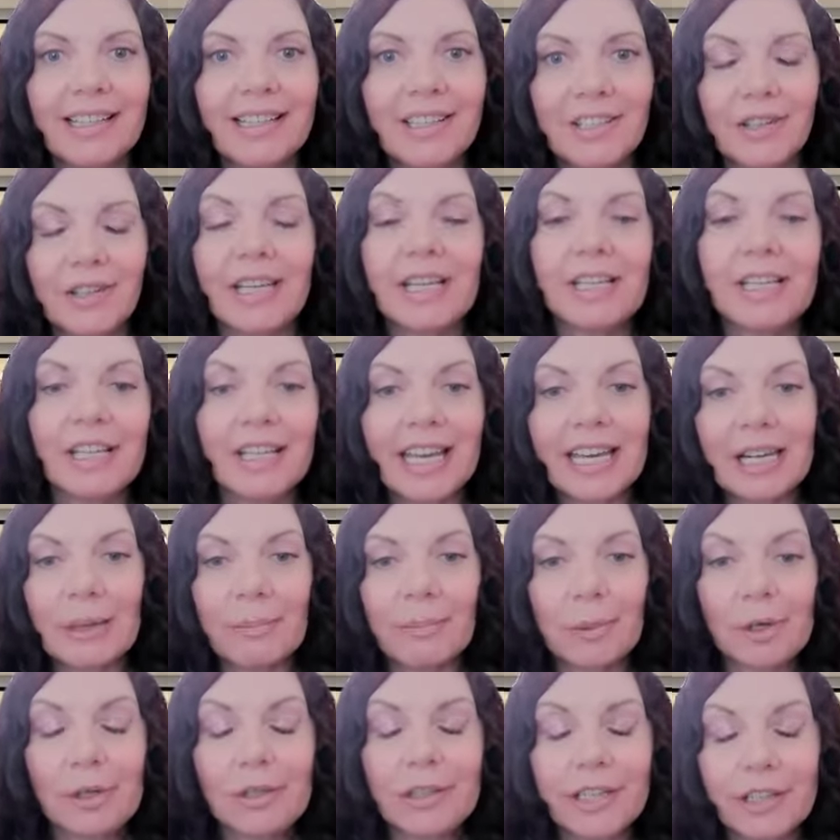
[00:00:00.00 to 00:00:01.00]
So then you get
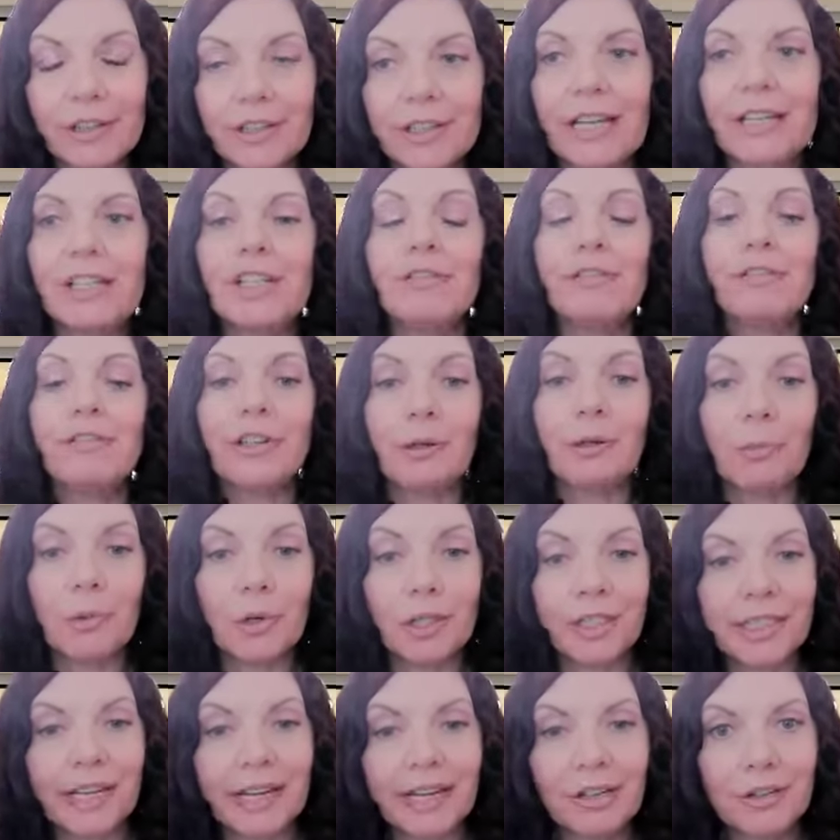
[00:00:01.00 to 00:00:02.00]
up earlier and then you feel
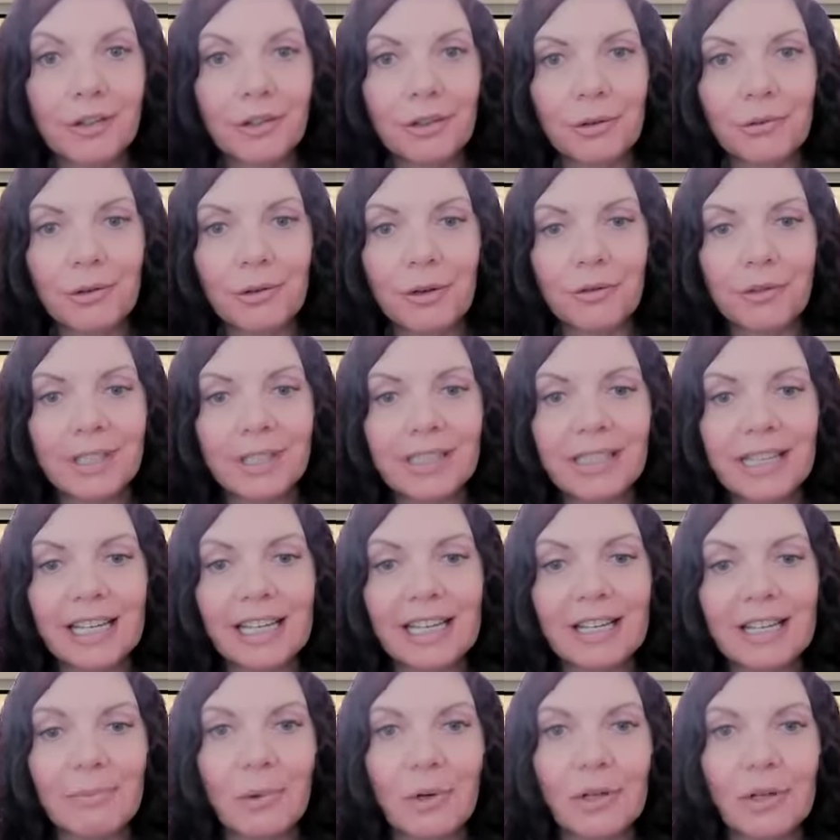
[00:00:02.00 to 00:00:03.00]
more tired throughout the
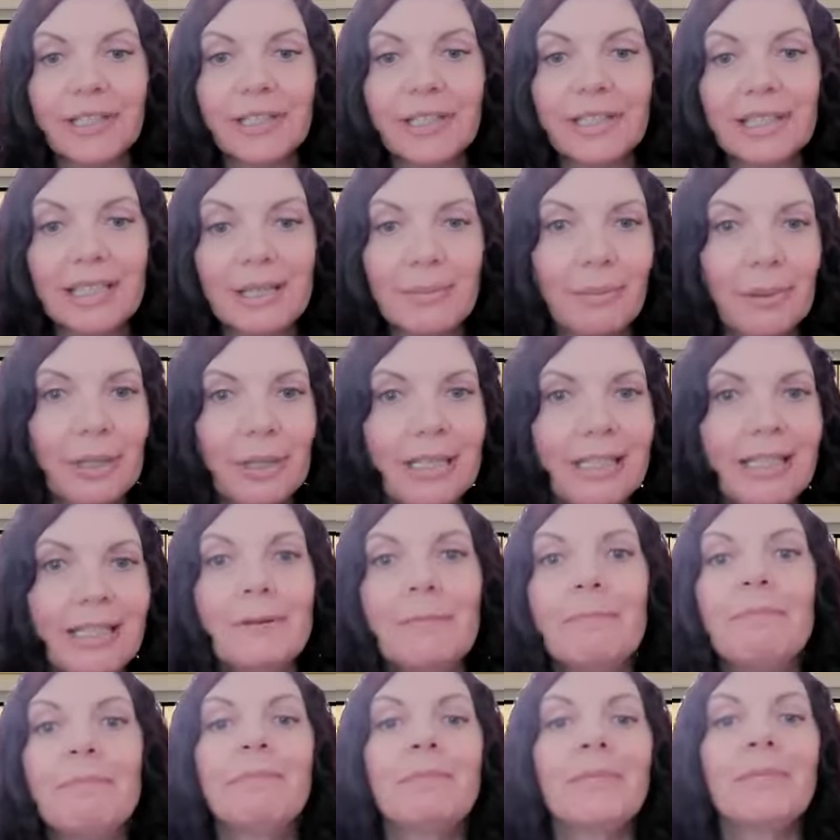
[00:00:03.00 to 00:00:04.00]
day and more
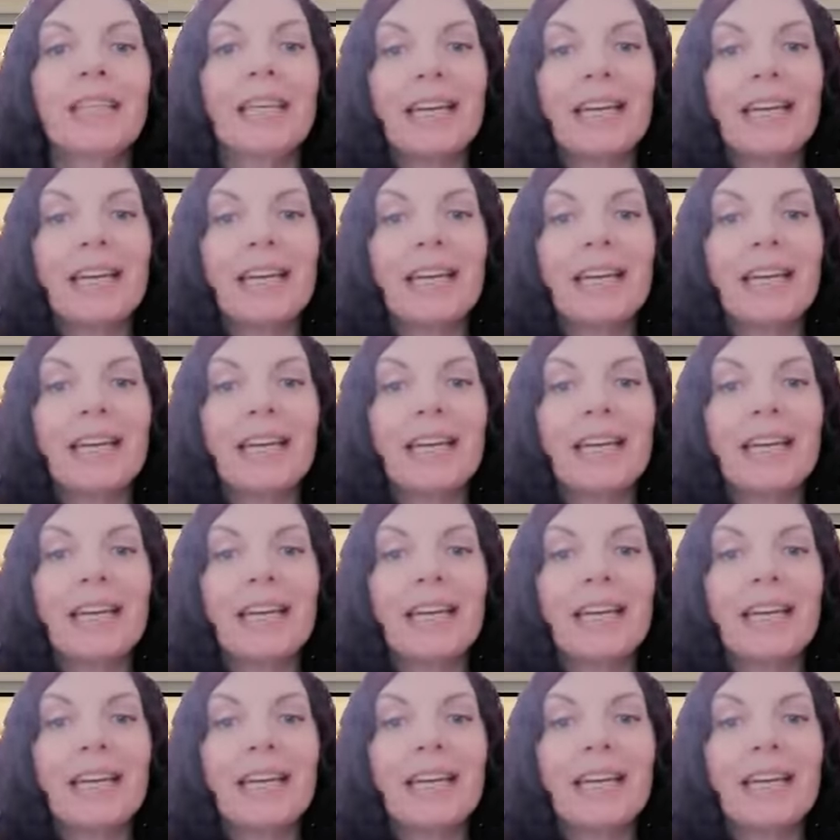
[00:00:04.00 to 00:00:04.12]
sleepy.